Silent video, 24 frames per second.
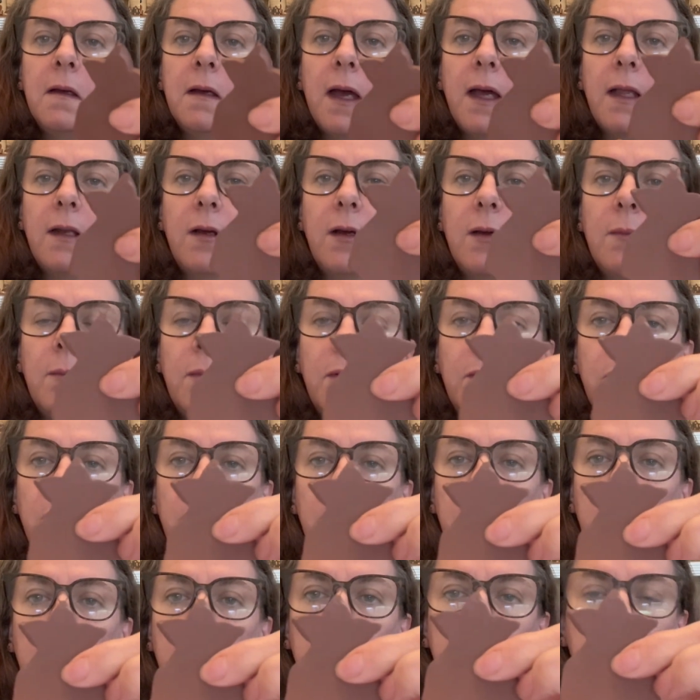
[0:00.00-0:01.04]
And I
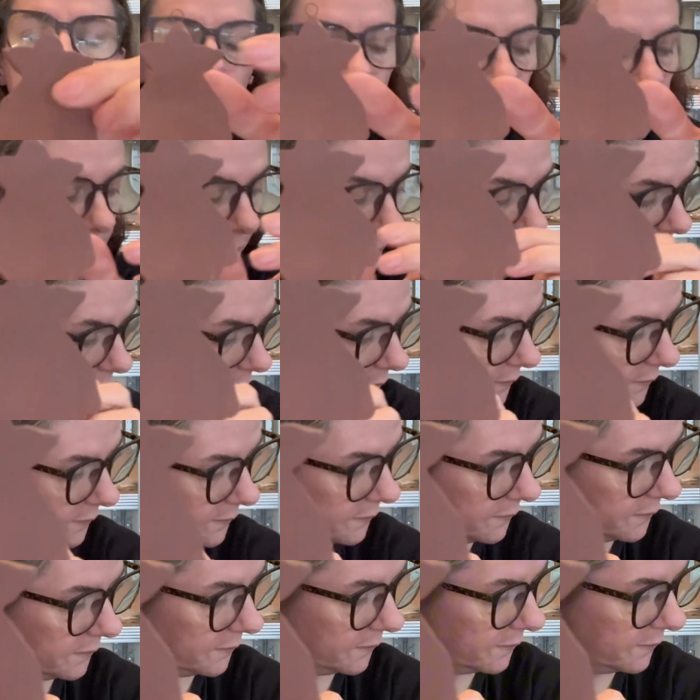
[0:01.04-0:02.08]
put one
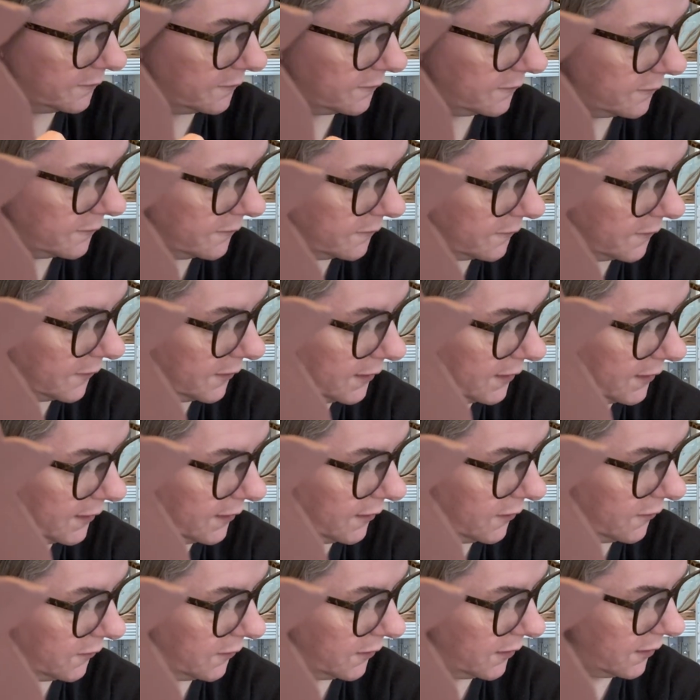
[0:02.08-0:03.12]
of the
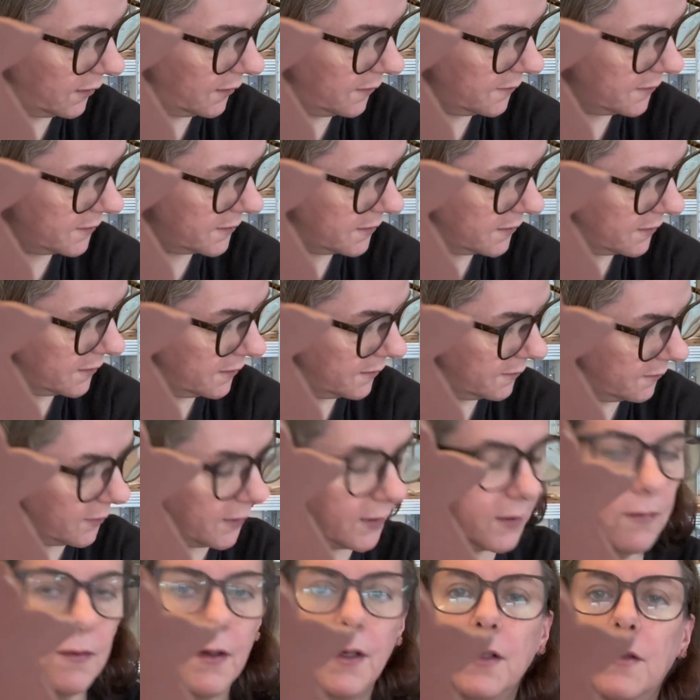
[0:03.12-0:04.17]
engobes, brick red